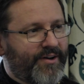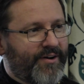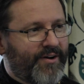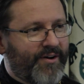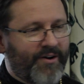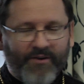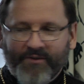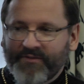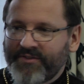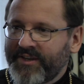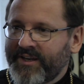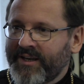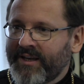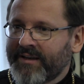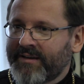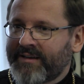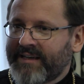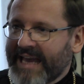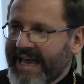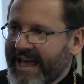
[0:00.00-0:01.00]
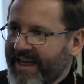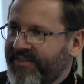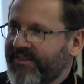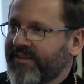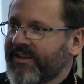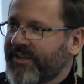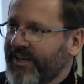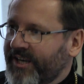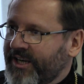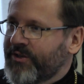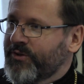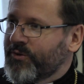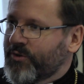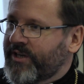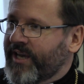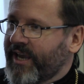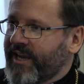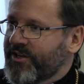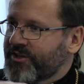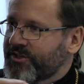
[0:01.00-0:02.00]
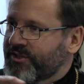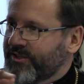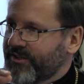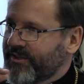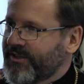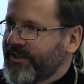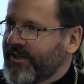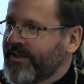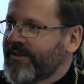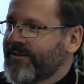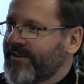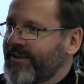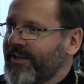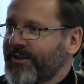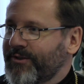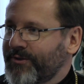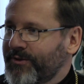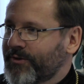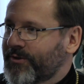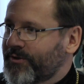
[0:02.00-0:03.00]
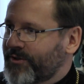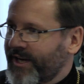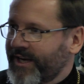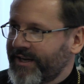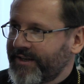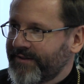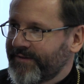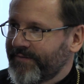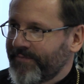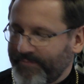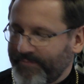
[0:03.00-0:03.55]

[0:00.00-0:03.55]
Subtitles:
of the Catholic education in Ukraine.